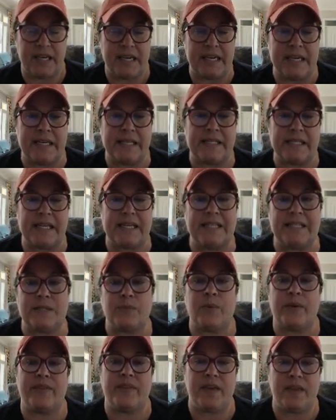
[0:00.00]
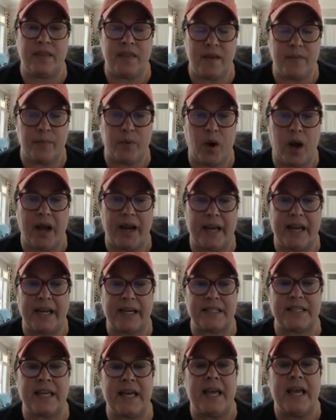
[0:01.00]
is it's within the
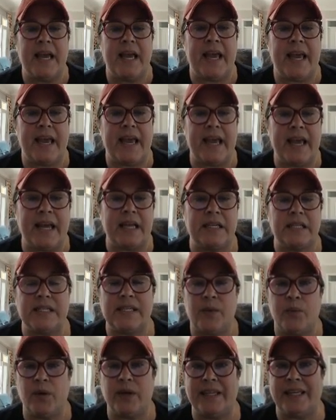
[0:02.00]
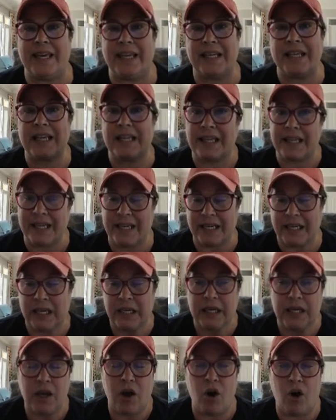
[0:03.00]
product and someone can click
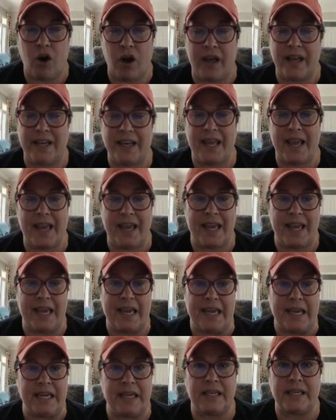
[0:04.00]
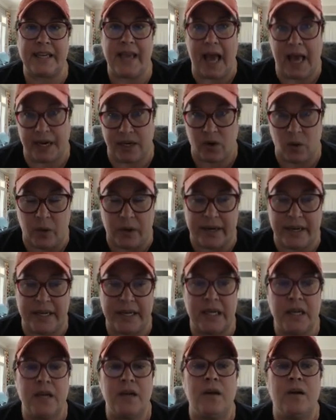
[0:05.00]
on a
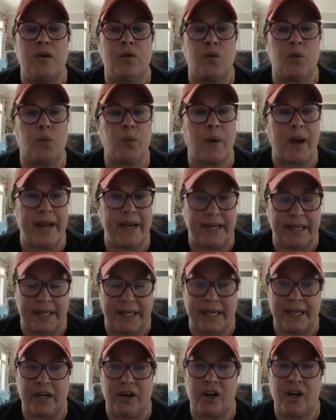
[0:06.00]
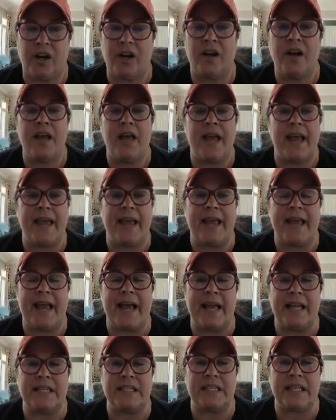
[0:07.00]
category right here
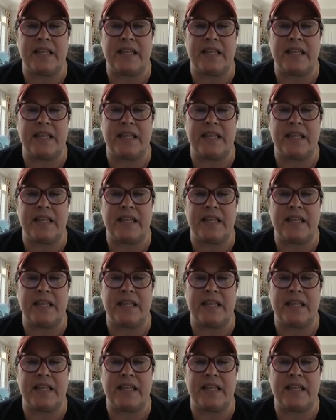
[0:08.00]
and